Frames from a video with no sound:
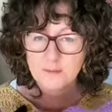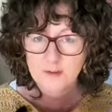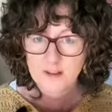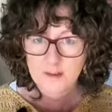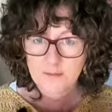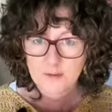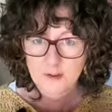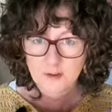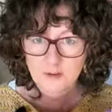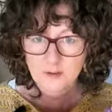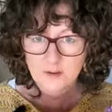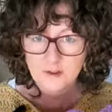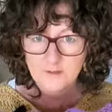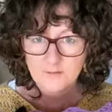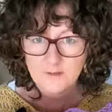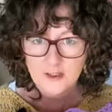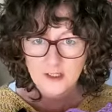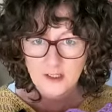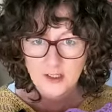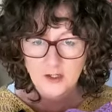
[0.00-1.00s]
pre-recorded
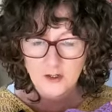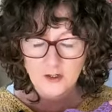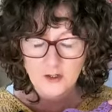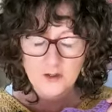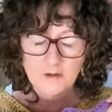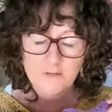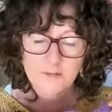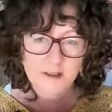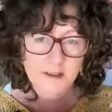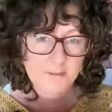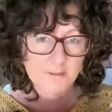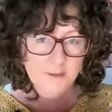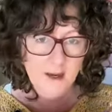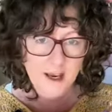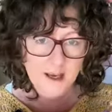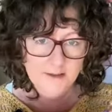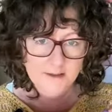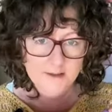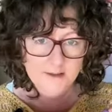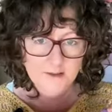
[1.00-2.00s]
video, written
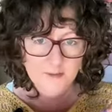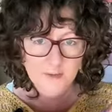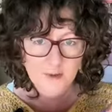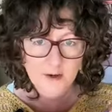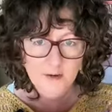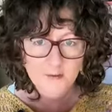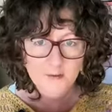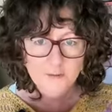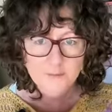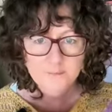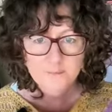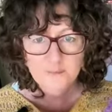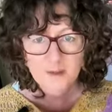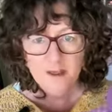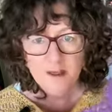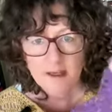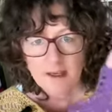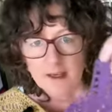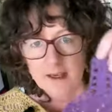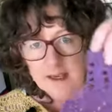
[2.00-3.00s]
pattern as well.
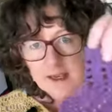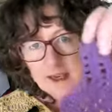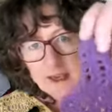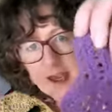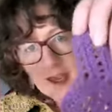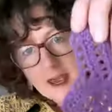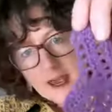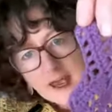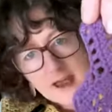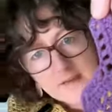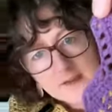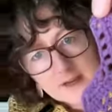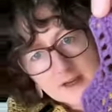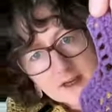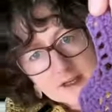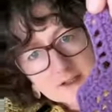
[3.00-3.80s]
And the